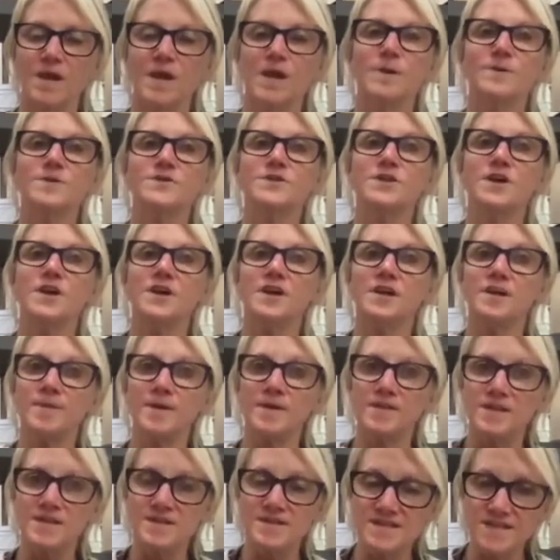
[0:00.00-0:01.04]
We're talking about
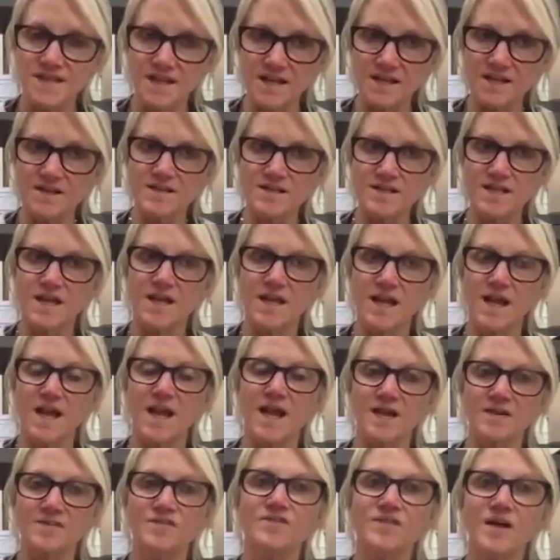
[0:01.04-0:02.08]
the day-to-day
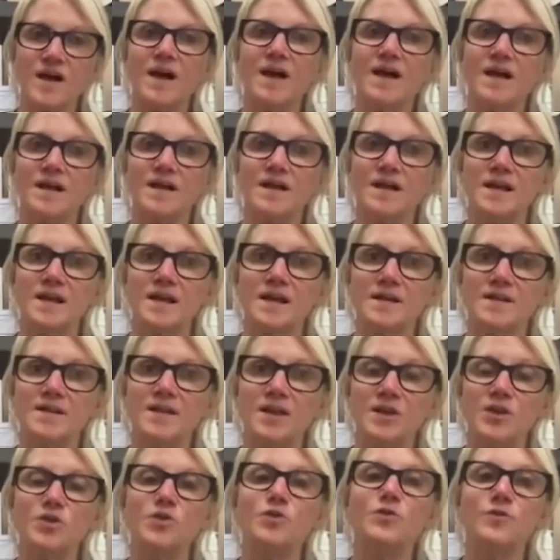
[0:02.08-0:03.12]
anxiety
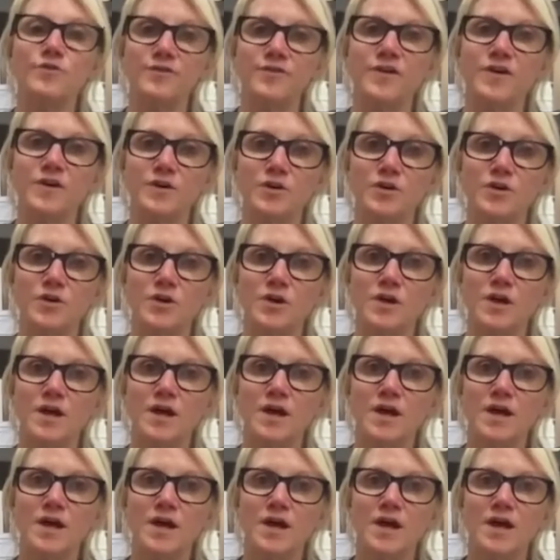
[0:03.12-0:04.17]
that you feel
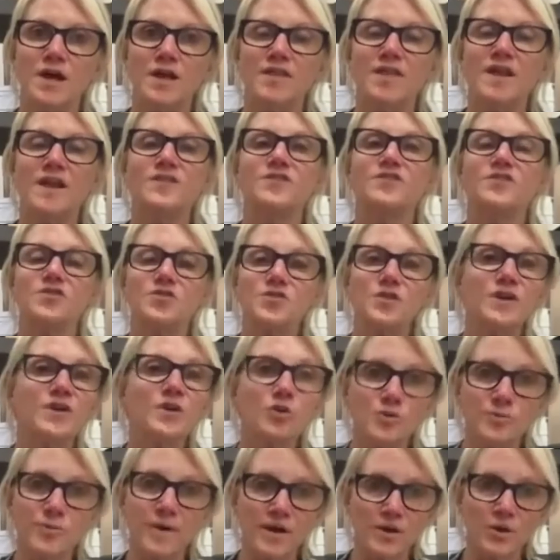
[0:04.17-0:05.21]
that is
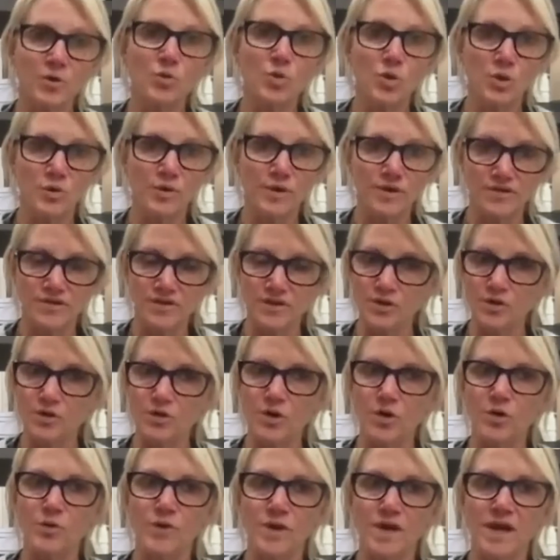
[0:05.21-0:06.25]
triggered by the worries in your
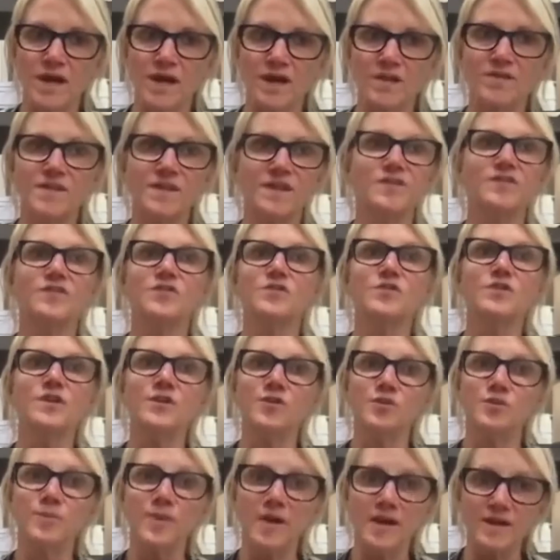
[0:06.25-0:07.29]
own head, that is
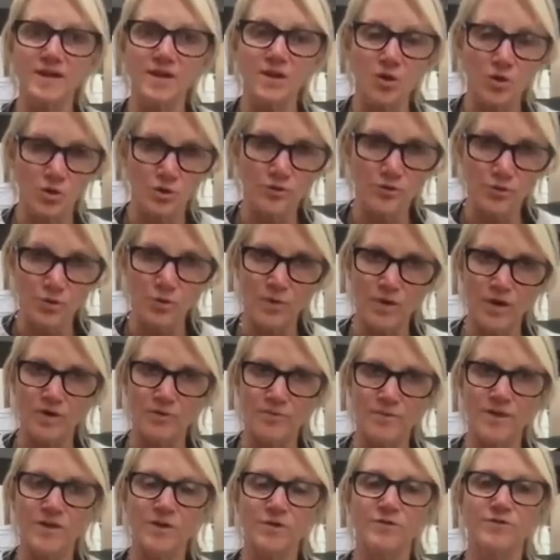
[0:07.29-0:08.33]
triggered by the overwhelm
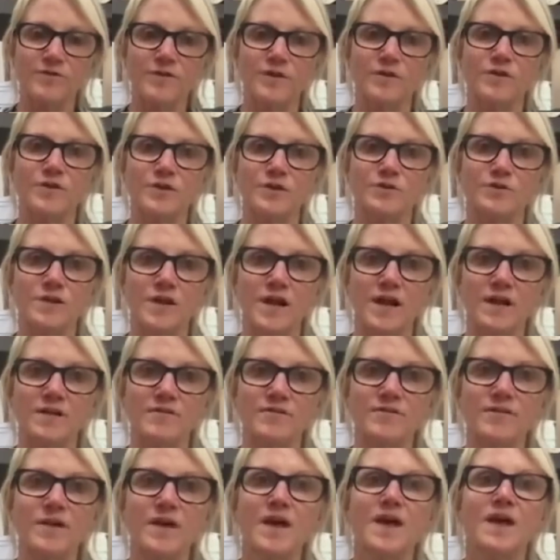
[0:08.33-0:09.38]
that you feel in your
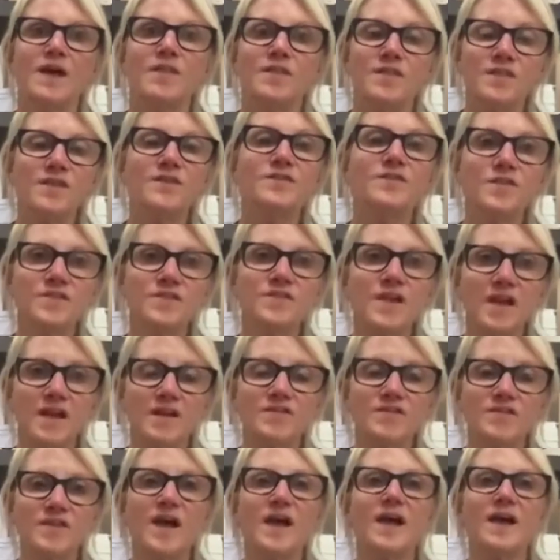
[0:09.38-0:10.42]
life. This is
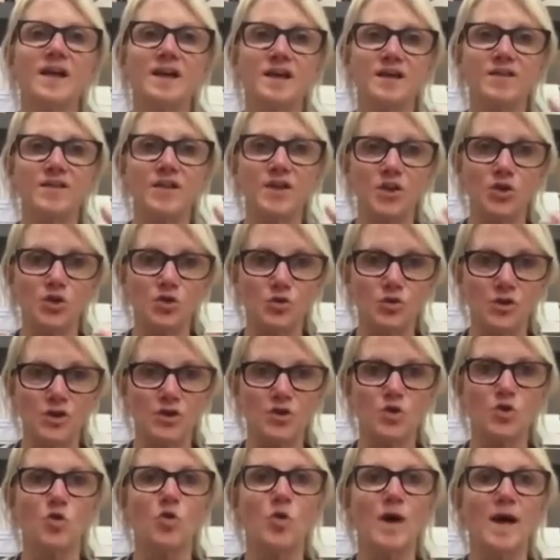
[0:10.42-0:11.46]
anxiety that you can
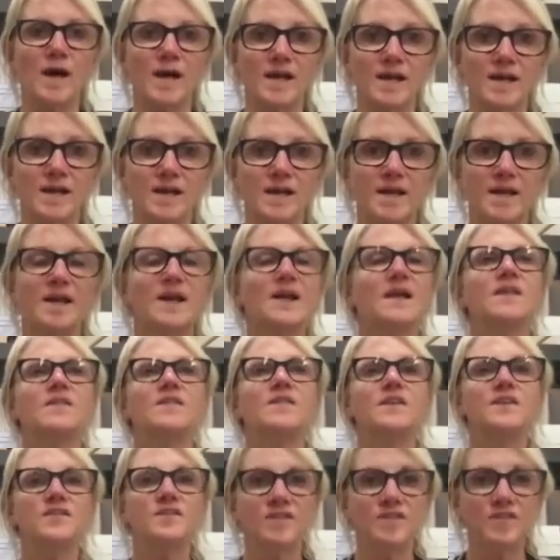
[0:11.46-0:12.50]
quiet.
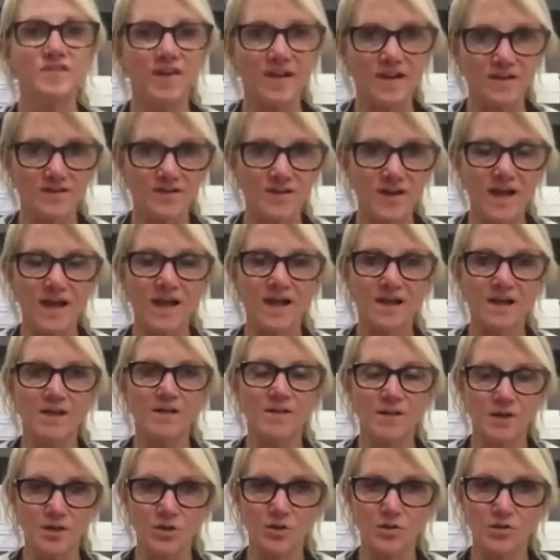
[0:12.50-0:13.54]
This is anxiety
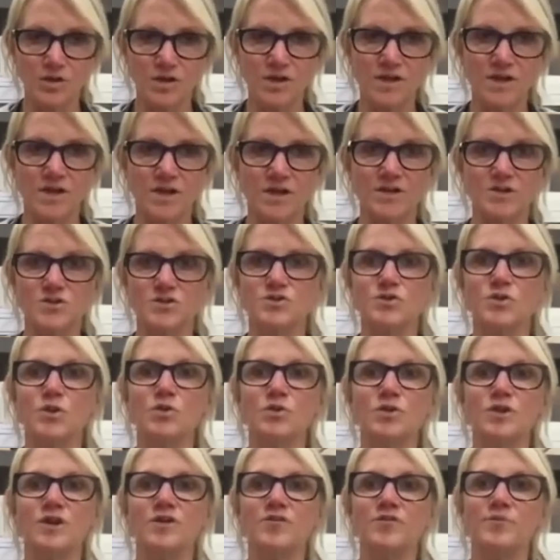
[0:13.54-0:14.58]
that you can get control
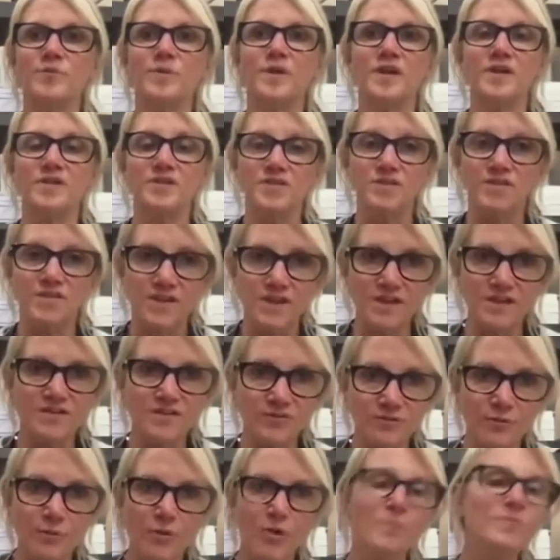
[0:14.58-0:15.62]
of because this
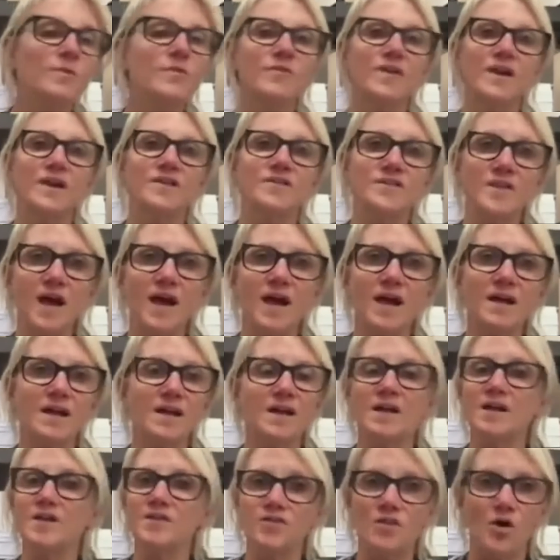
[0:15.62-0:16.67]
form of anxiety
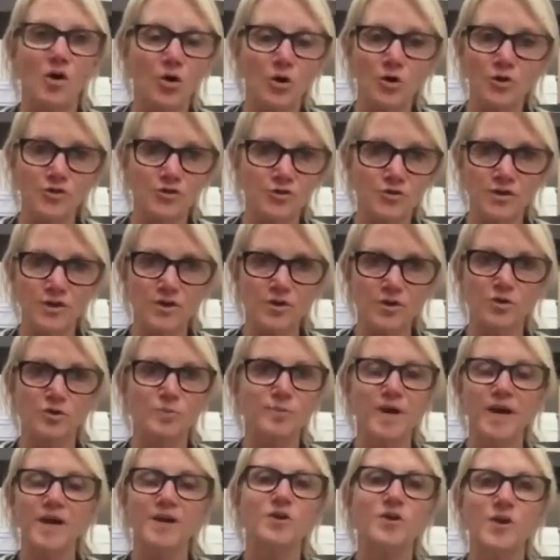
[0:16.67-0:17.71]
is all triggered
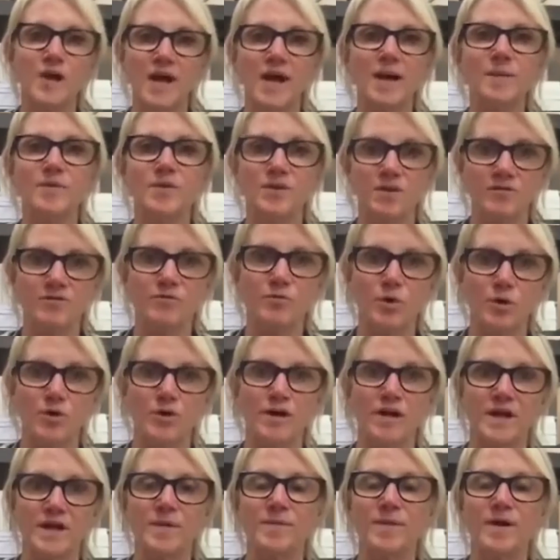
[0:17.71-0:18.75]
by your habit of
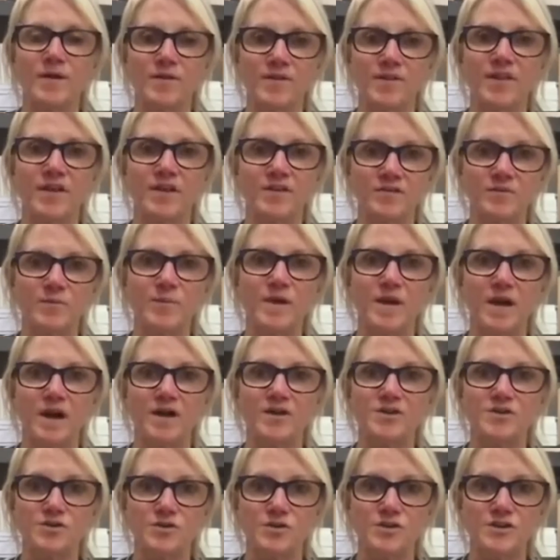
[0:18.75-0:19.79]
worrying about things beyond
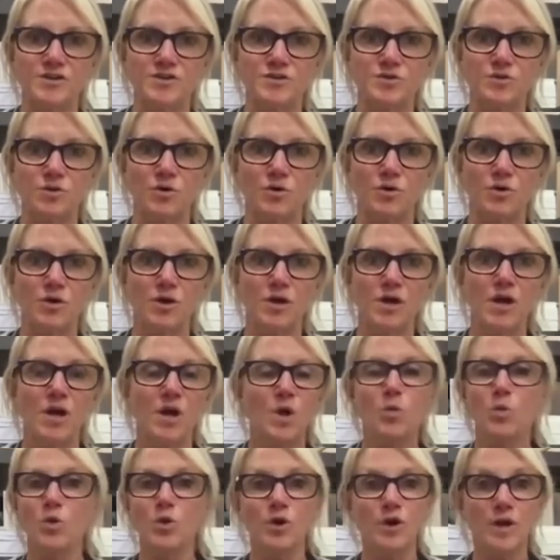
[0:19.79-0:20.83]
your control,
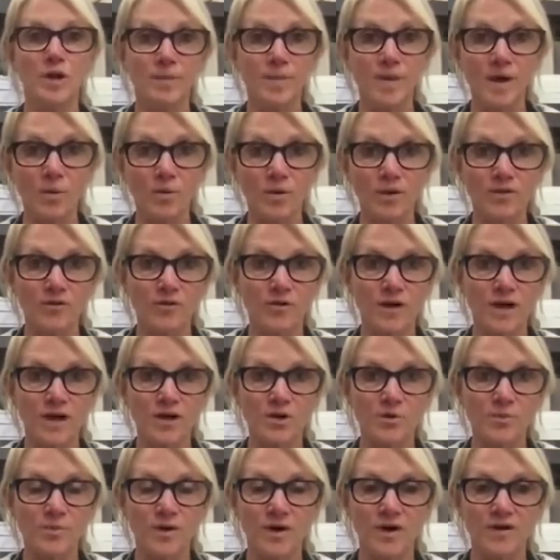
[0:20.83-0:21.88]
worrying about whether or not your
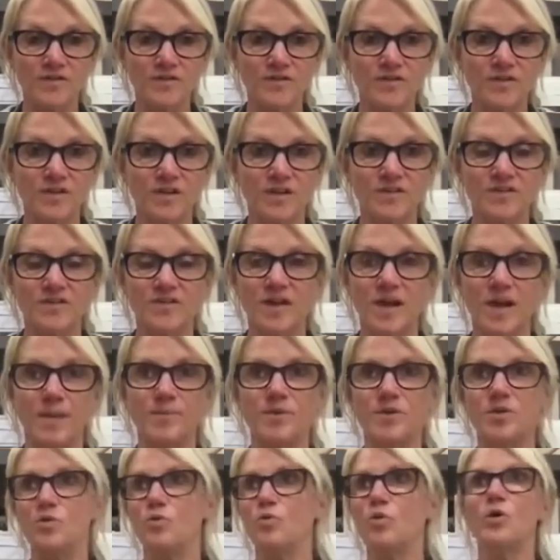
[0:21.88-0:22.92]
boss is going to snap at
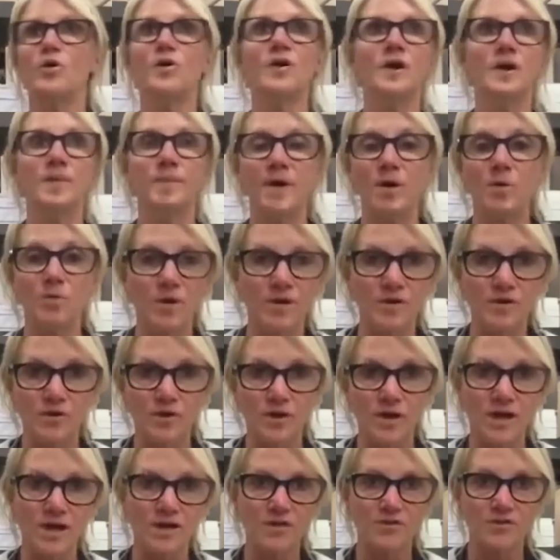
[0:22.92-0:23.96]
you, worrying about whether or
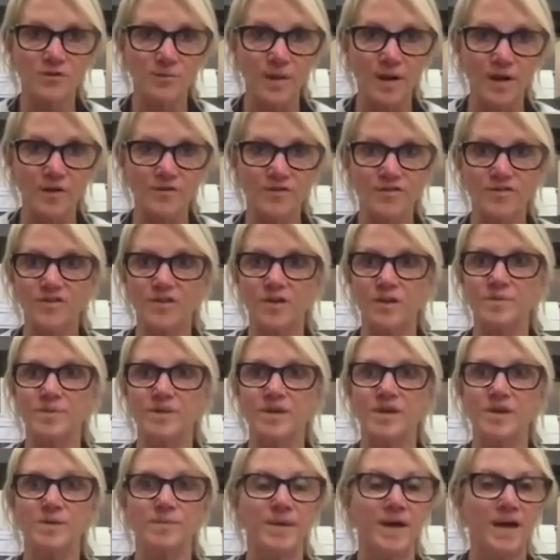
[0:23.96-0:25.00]
not your spouse is going to be in
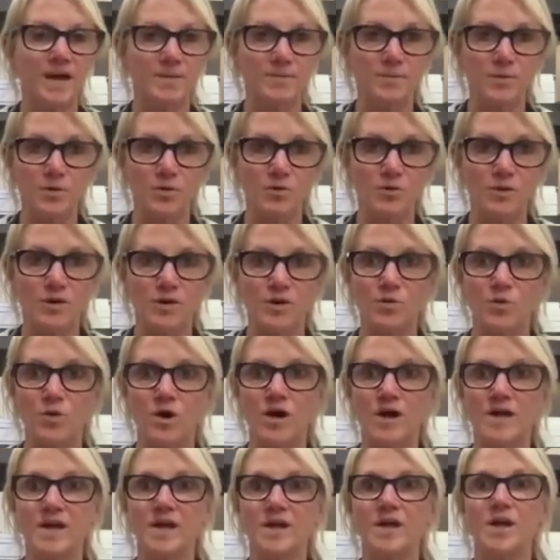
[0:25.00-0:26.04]
a bad mood when you
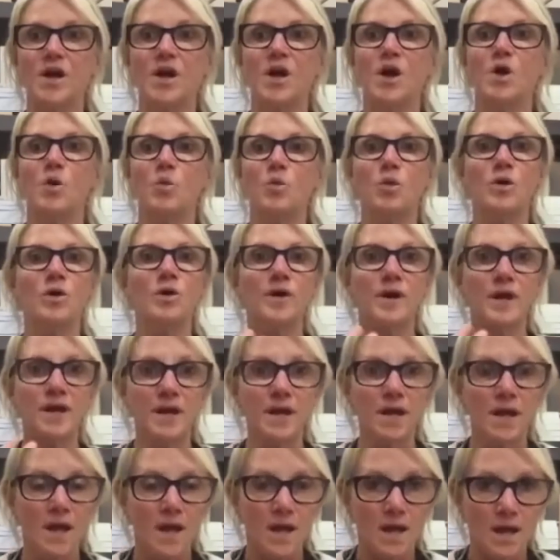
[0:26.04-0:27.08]
walk in,
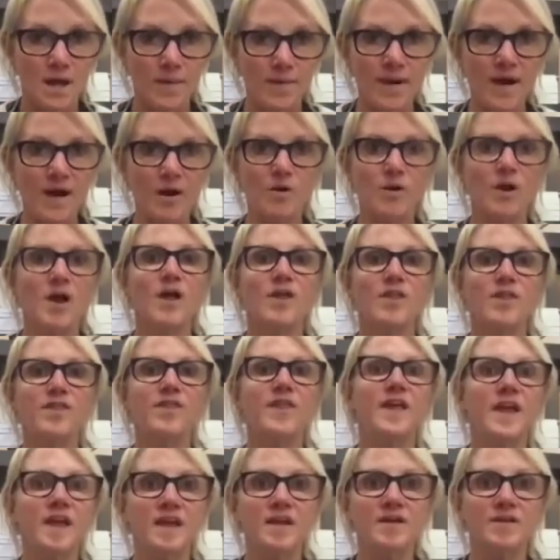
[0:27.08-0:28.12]
worrying about
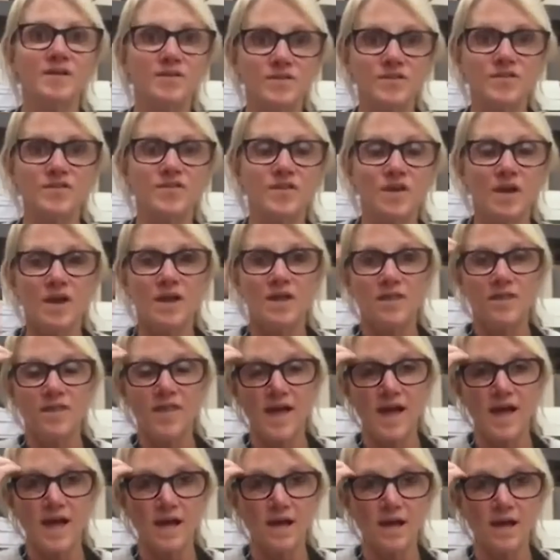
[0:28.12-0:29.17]
things
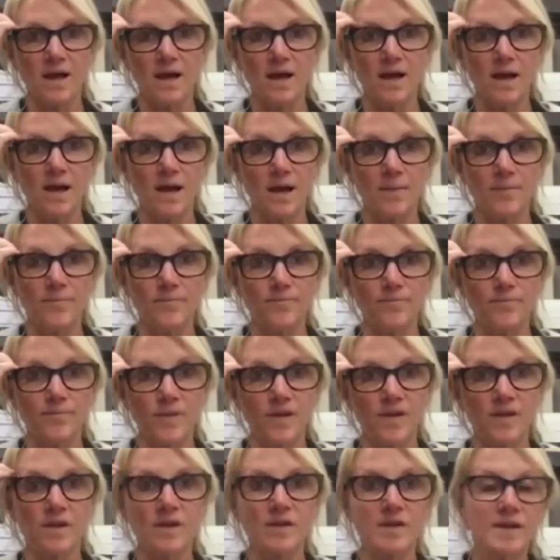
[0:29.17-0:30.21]
that
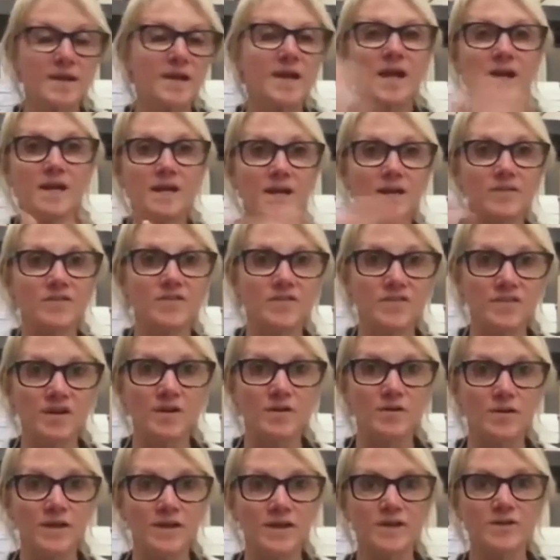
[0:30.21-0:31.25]
you can't
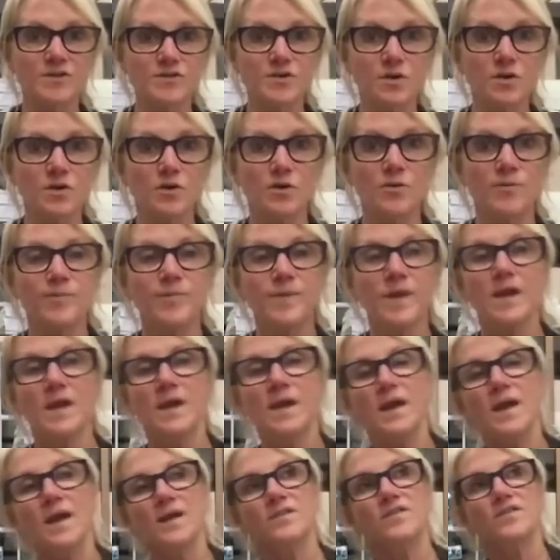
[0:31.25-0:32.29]
necessarily control.
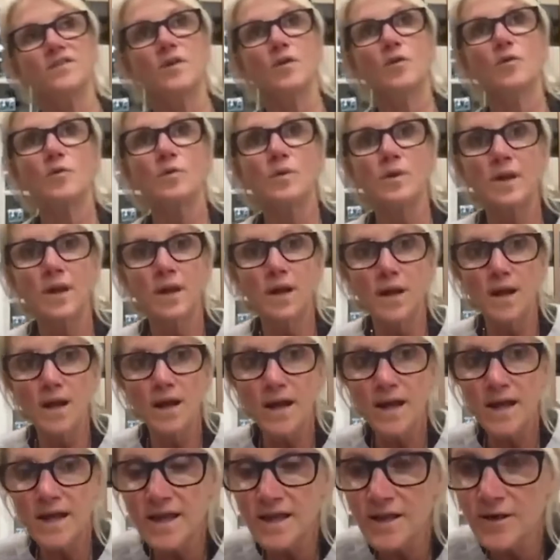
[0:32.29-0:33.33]
And so
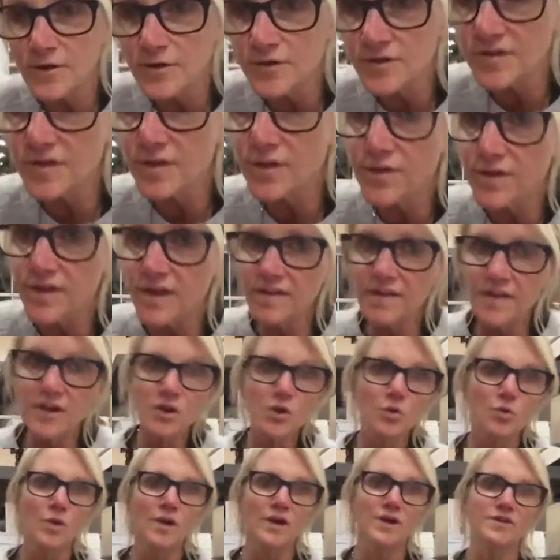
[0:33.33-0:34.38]
here's the thing that you
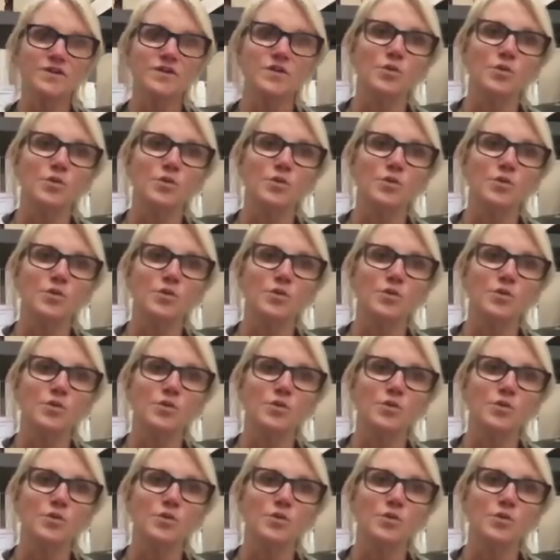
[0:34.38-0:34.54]
want to do.